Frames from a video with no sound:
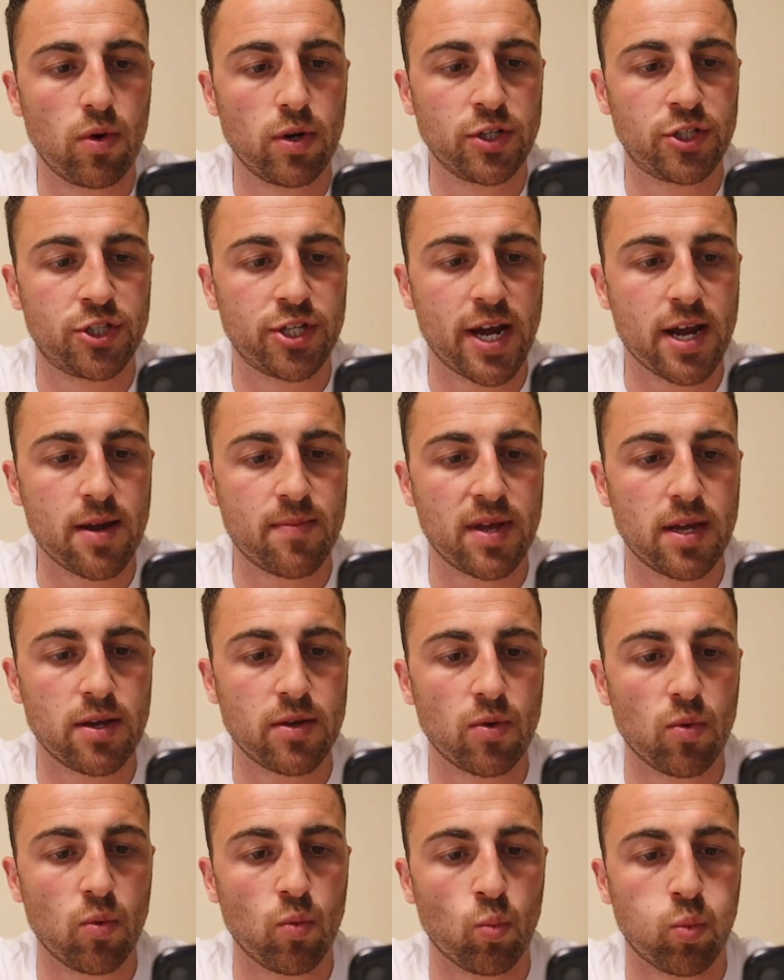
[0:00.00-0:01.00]

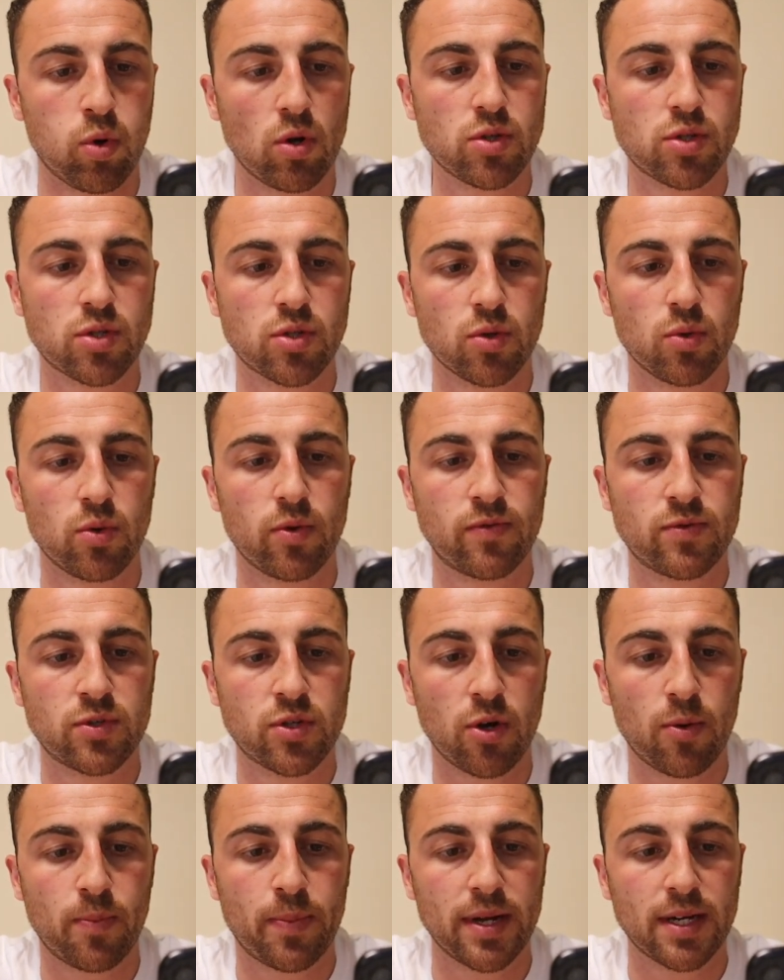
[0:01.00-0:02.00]
Jamie, what sort of
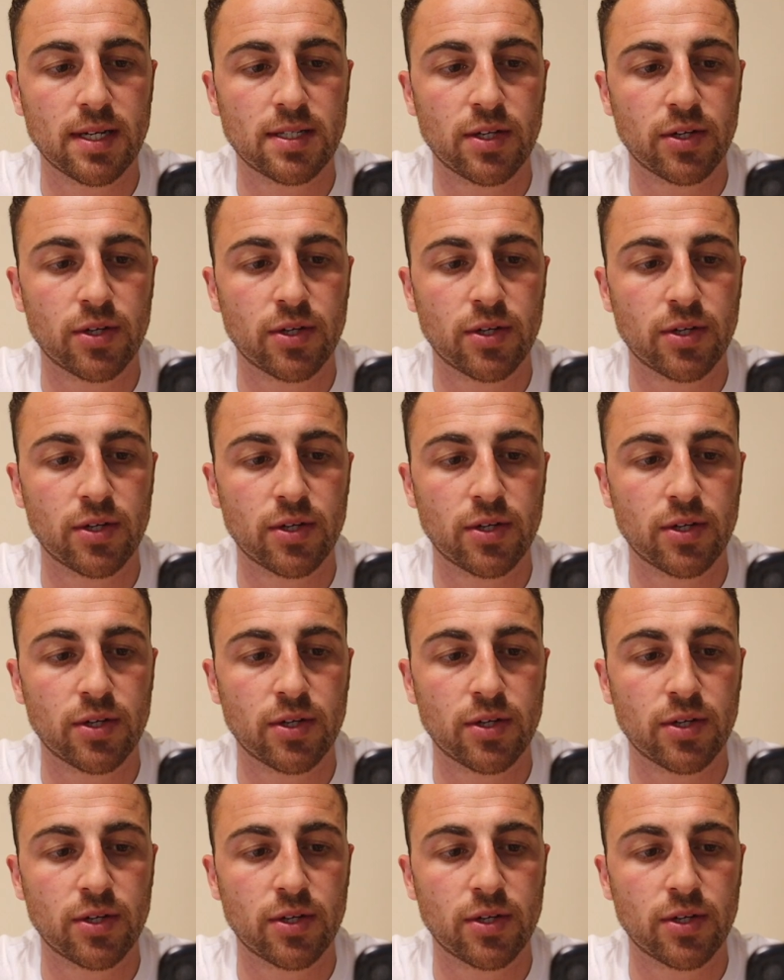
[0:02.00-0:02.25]
topics